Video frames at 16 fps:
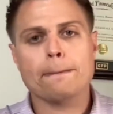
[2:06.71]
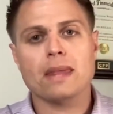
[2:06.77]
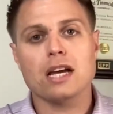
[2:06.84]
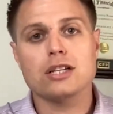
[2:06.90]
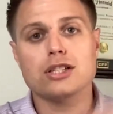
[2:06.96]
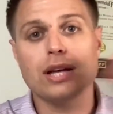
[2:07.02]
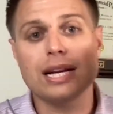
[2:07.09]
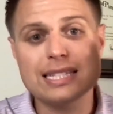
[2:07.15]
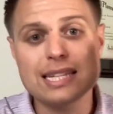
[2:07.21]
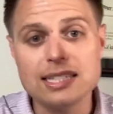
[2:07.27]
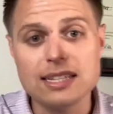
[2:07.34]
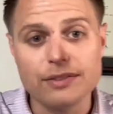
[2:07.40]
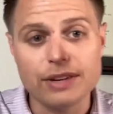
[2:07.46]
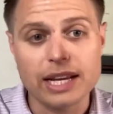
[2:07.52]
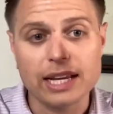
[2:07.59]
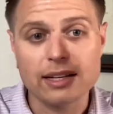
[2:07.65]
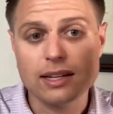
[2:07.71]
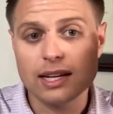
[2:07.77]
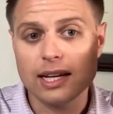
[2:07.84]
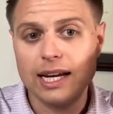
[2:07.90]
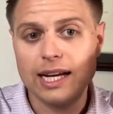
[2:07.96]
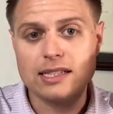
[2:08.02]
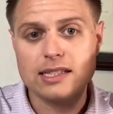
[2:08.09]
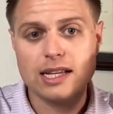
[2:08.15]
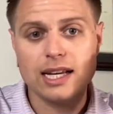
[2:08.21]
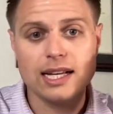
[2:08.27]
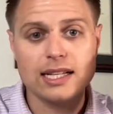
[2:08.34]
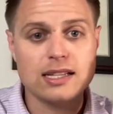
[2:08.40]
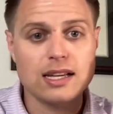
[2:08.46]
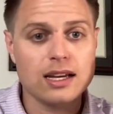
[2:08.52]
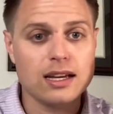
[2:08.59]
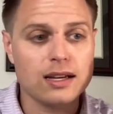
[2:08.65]
So that's a dividend. It's
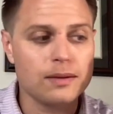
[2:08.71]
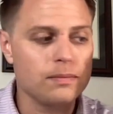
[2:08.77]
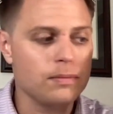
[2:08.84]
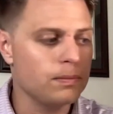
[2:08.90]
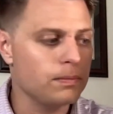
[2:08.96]
a